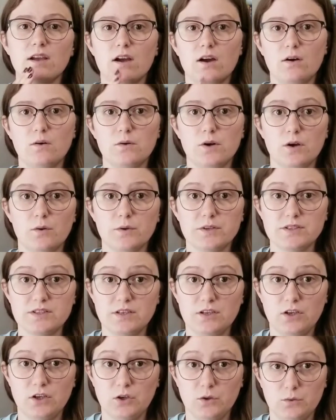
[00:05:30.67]
oh no, it's
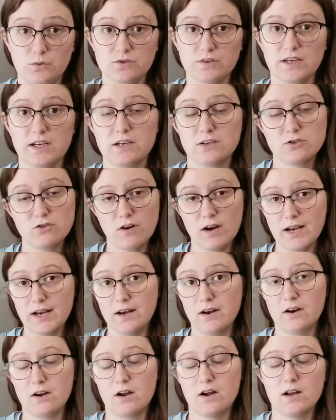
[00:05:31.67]
huge. Like, I tried
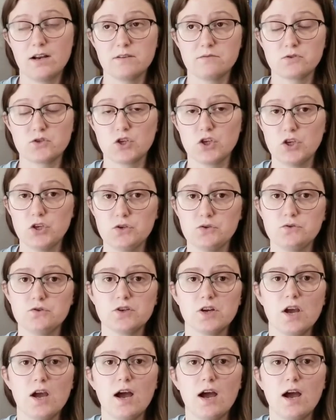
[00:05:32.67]
it on, it was huge.